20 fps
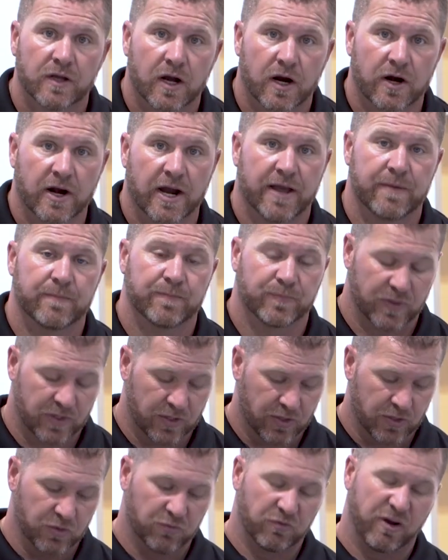All right,
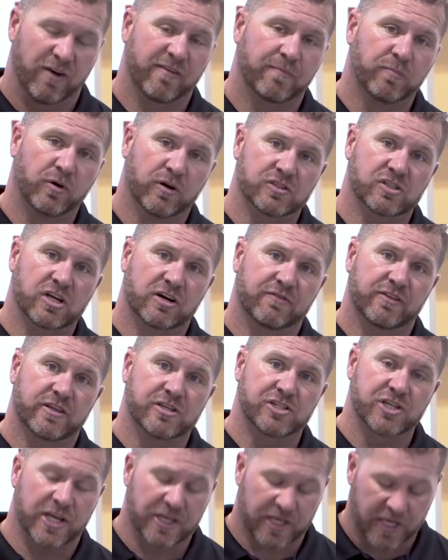we have our Pulsar for
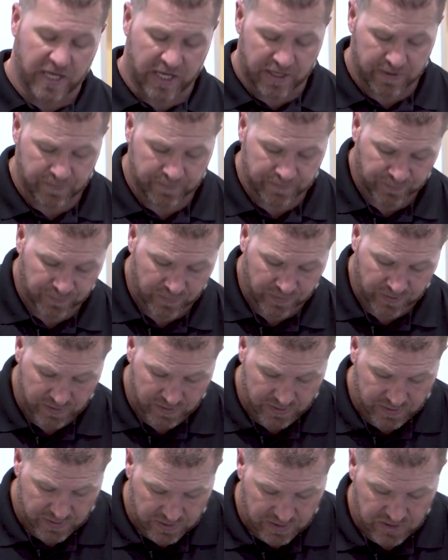the JK.
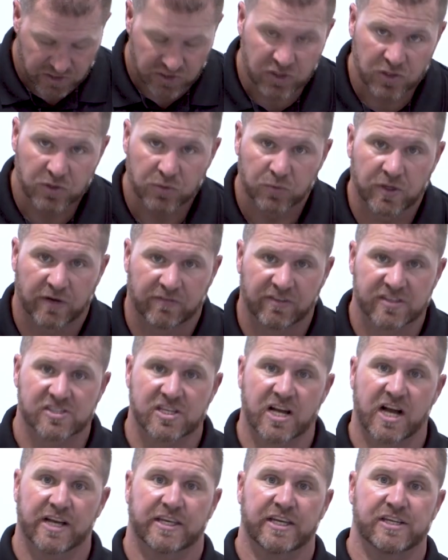We have the
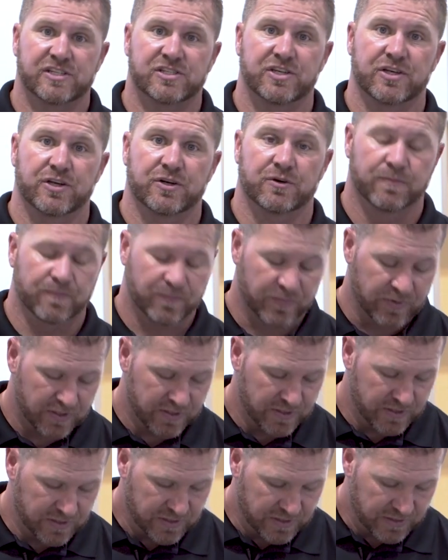stock ECU.
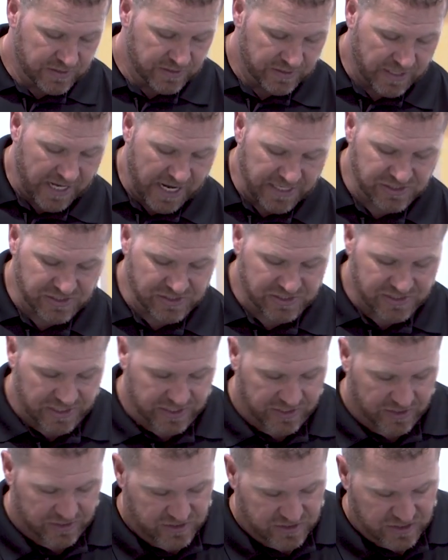As you can
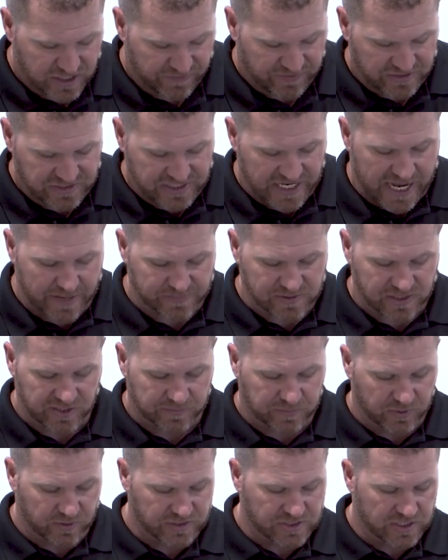see, there's different tabs on
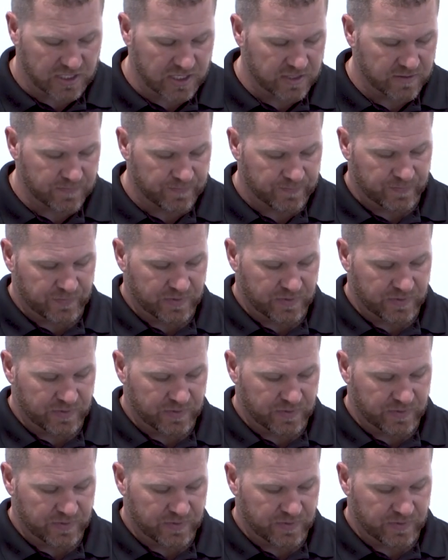the Pulsar.